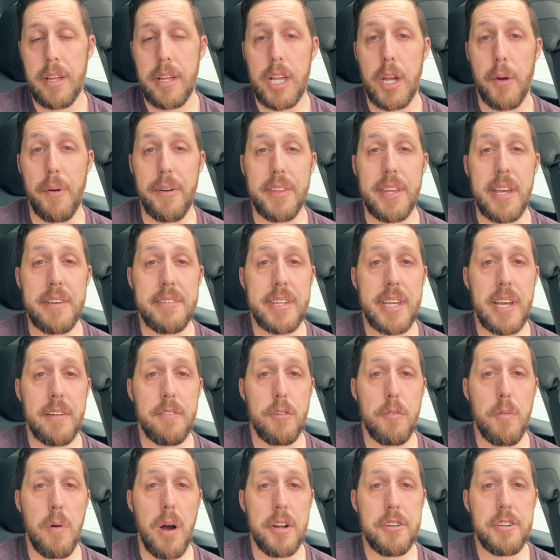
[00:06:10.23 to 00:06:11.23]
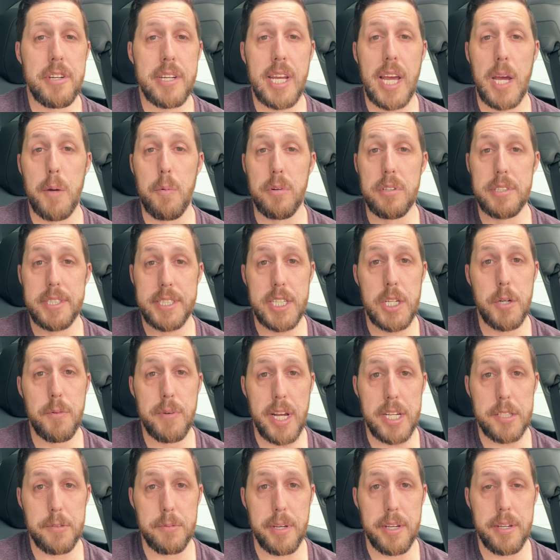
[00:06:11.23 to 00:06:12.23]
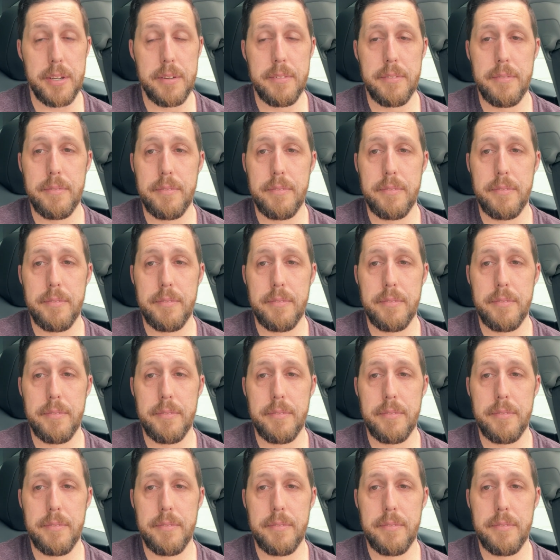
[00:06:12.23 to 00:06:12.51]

All right, thanks again for watching, and we'll see you next week.